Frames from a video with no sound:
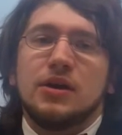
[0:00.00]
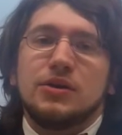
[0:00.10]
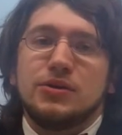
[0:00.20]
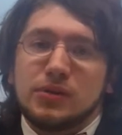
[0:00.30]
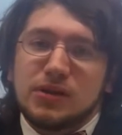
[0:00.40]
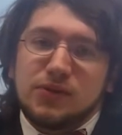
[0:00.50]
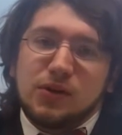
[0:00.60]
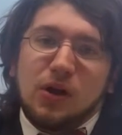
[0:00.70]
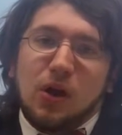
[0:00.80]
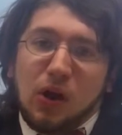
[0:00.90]

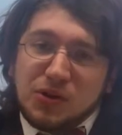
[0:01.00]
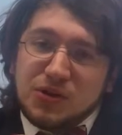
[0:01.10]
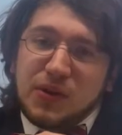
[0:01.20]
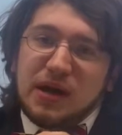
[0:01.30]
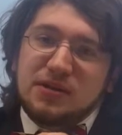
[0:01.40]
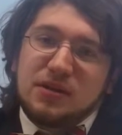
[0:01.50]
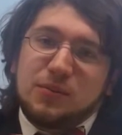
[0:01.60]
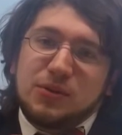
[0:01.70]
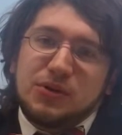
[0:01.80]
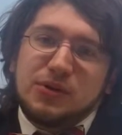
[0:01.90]
Unilever also has an
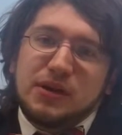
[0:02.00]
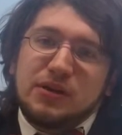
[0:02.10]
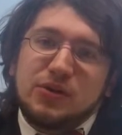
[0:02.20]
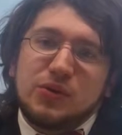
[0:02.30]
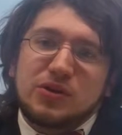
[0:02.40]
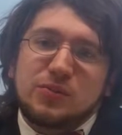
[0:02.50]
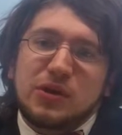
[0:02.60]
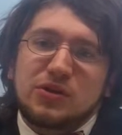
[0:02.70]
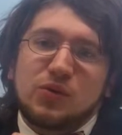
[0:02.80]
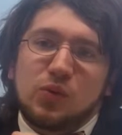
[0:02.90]
opportunity to
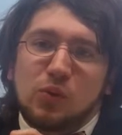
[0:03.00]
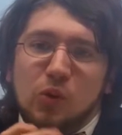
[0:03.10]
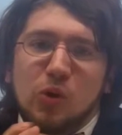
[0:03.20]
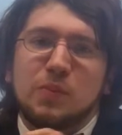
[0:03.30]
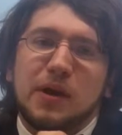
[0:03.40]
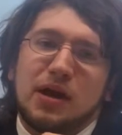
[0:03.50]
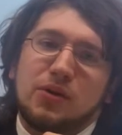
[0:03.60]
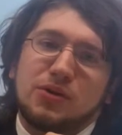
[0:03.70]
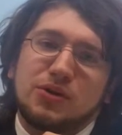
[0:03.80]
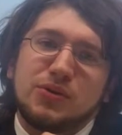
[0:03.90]
express reward
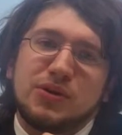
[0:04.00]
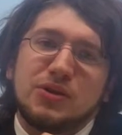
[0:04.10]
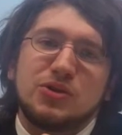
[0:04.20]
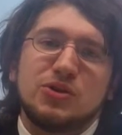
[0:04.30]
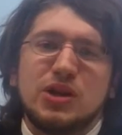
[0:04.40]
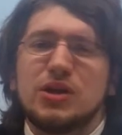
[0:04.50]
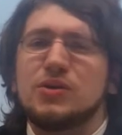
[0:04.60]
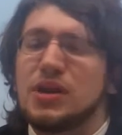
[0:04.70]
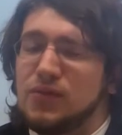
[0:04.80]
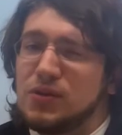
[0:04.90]
power due to the sheer
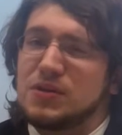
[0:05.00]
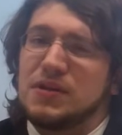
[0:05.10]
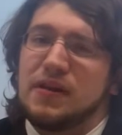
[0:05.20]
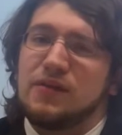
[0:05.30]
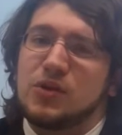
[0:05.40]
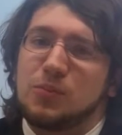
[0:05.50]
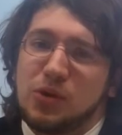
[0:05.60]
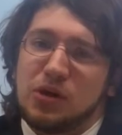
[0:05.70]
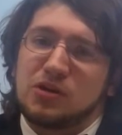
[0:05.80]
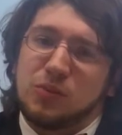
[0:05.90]
diversity of their
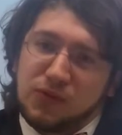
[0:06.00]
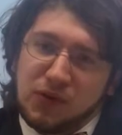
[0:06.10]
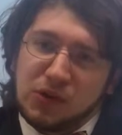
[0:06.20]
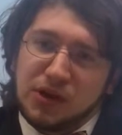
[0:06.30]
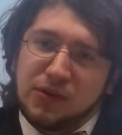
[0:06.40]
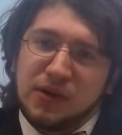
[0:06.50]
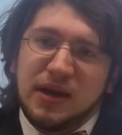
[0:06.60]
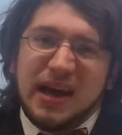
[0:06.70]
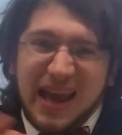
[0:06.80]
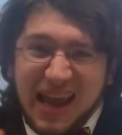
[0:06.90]
products portfolio,
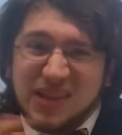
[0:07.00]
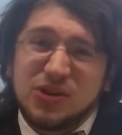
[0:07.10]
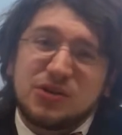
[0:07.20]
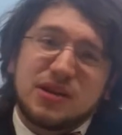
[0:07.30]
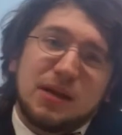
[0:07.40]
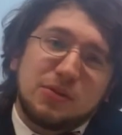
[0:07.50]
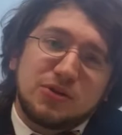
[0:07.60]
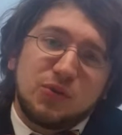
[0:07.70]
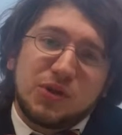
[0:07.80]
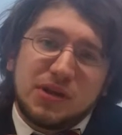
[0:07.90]
and they're
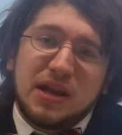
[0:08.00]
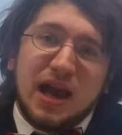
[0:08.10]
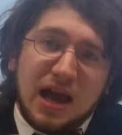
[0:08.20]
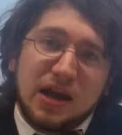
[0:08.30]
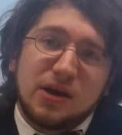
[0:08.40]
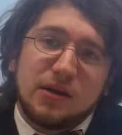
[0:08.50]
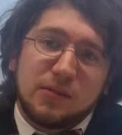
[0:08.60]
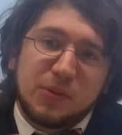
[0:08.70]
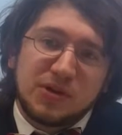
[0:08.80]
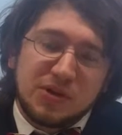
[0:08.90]

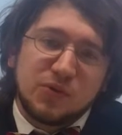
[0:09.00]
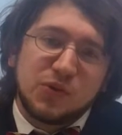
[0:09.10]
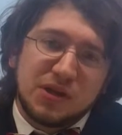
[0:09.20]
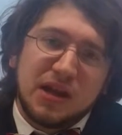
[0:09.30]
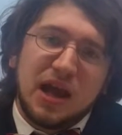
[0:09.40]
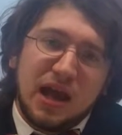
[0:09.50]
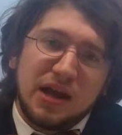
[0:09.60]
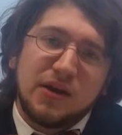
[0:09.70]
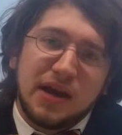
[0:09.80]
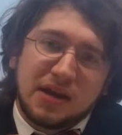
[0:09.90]
positioned within
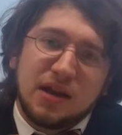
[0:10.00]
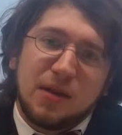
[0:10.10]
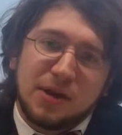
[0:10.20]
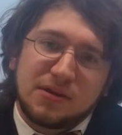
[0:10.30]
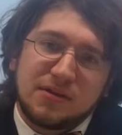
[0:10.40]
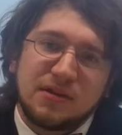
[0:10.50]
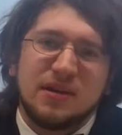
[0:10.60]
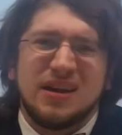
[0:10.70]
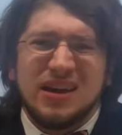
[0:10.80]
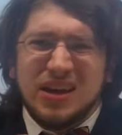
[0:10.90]
higher economics.
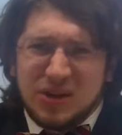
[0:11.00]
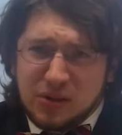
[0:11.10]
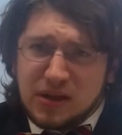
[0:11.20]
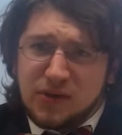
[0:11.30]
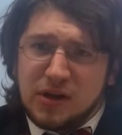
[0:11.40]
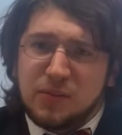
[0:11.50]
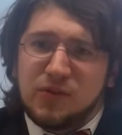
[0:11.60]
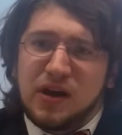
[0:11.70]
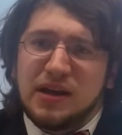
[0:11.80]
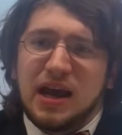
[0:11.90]
Unilever can
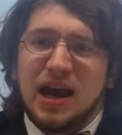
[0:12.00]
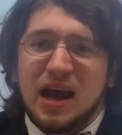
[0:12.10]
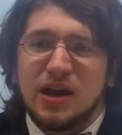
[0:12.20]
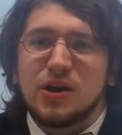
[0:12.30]
provide higher